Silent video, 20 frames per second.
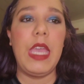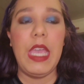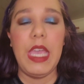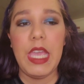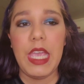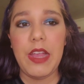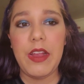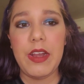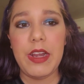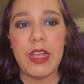
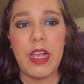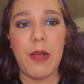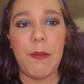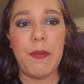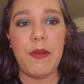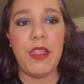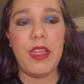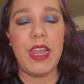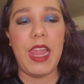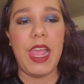here in a
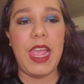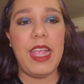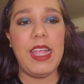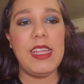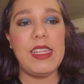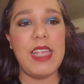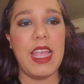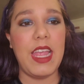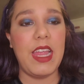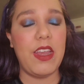couple of
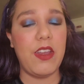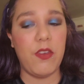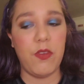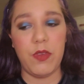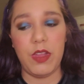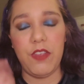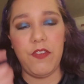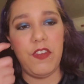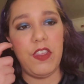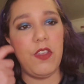days and
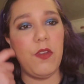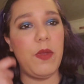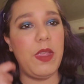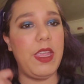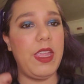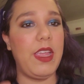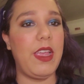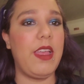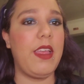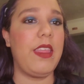
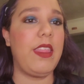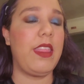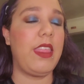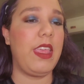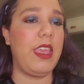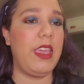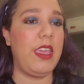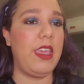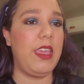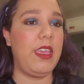reviewing
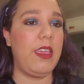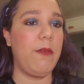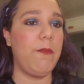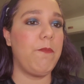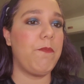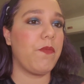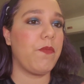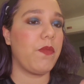the